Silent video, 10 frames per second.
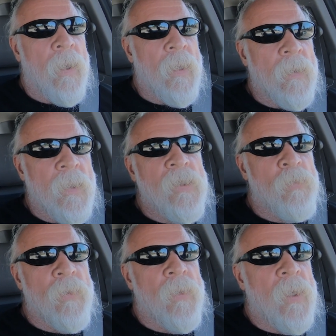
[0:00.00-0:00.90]
at
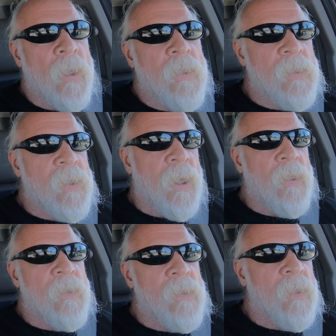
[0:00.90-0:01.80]
least we're in the United
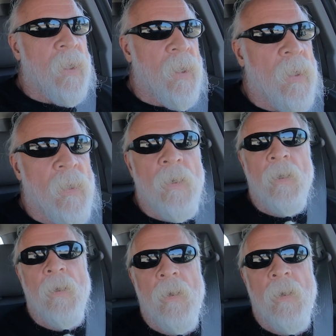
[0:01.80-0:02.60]
States, and